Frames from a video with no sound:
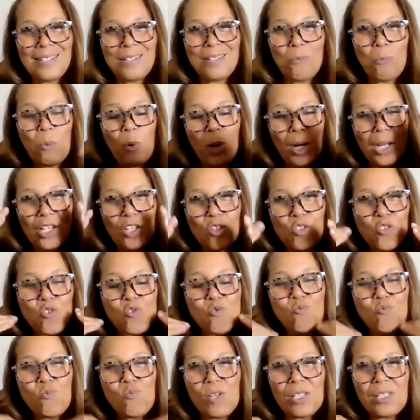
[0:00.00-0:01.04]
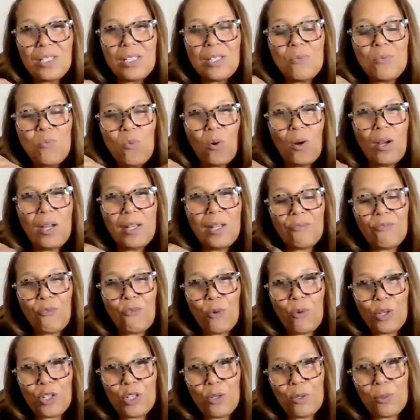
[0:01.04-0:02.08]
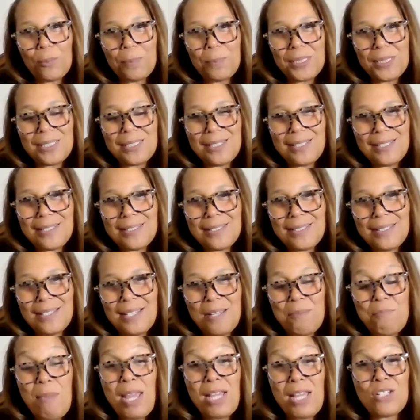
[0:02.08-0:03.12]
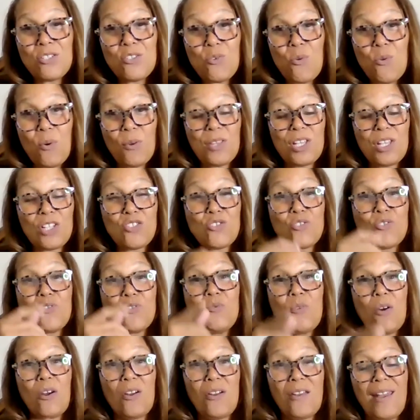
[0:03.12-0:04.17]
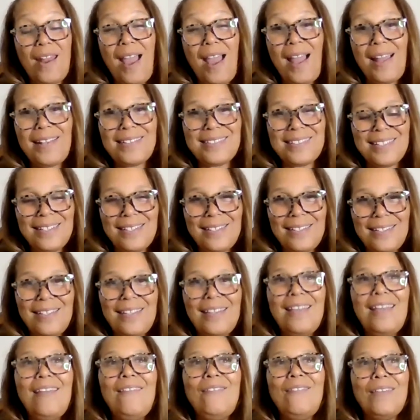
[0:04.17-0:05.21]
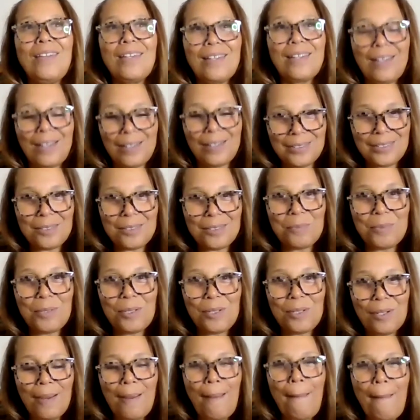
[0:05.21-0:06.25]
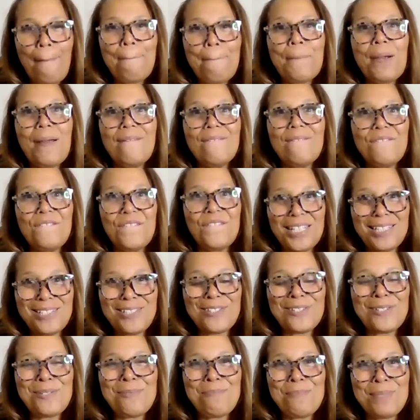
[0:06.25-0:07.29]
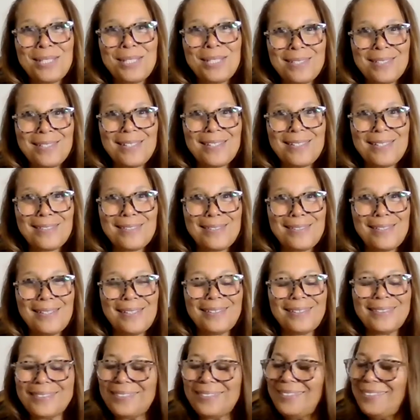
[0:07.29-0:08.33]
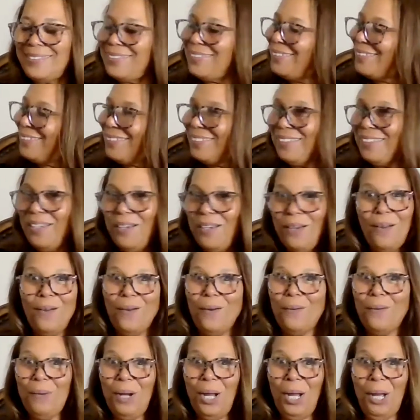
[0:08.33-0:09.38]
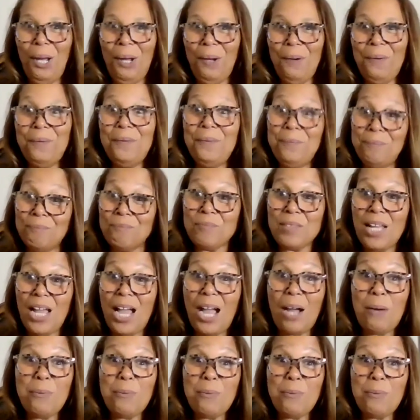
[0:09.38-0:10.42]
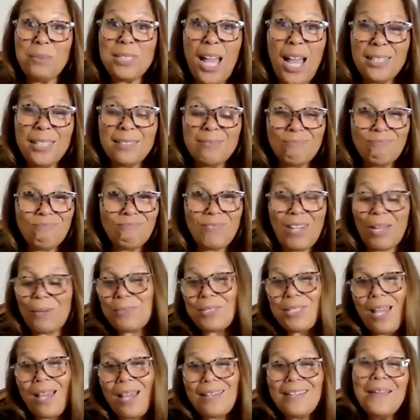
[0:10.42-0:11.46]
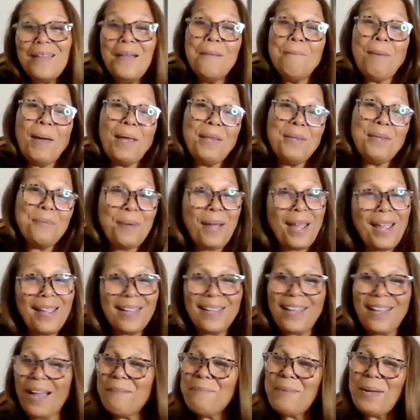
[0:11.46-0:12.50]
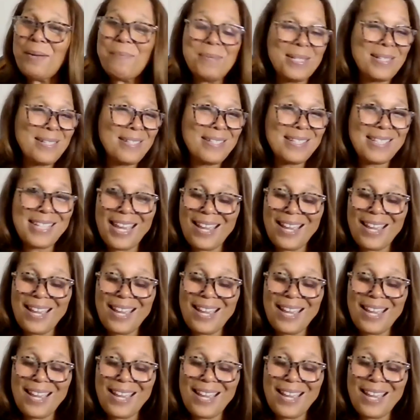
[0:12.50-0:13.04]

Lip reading: what you really want for your business. And make sure that you are not in the customer prevention business. Woo! I was hot. By the way, got my business